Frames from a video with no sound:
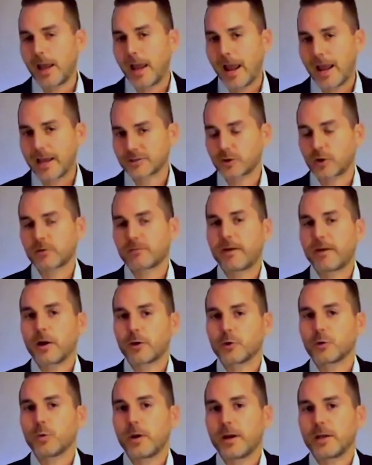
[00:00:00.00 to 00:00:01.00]
as our
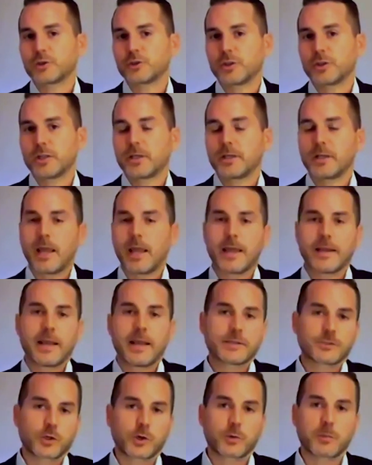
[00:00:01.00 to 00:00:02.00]
valuation and
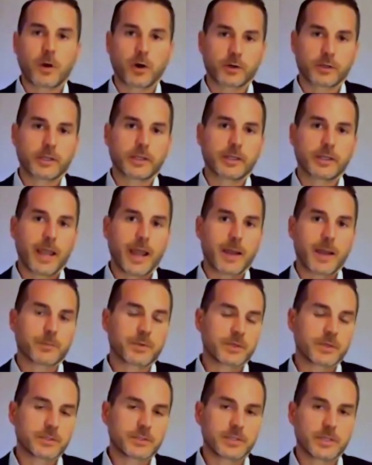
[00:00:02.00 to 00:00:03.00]
as our market cap
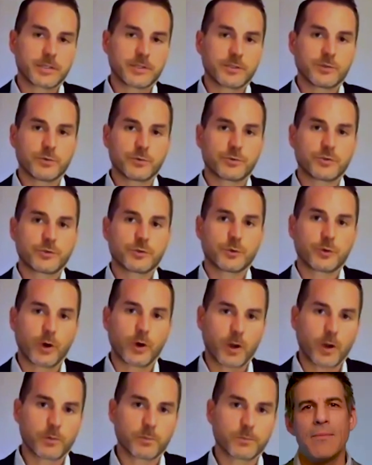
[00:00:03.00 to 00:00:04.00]
continues to
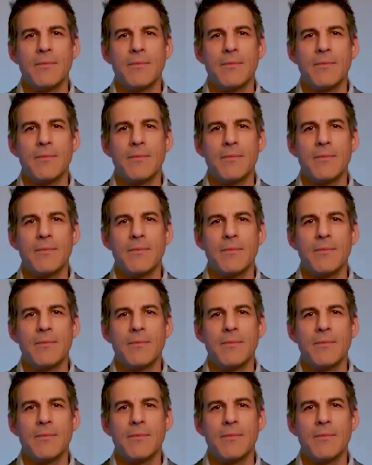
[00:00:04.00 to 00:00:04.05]
grow?